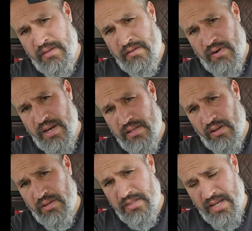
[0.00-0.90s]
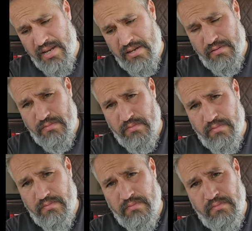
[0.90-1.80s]
right? All set
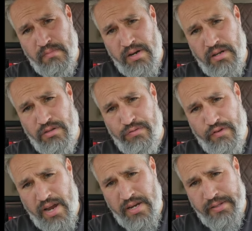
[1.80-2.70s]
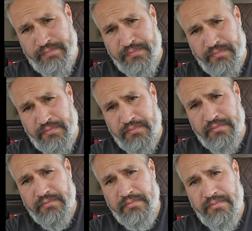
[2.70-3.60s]
Monday through Friday,
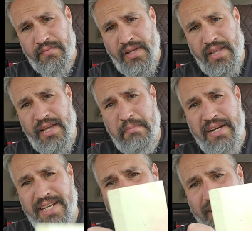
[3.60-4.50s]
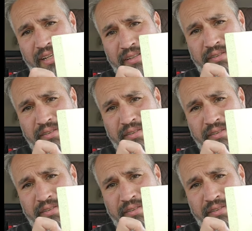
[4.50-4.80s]
and then my daily.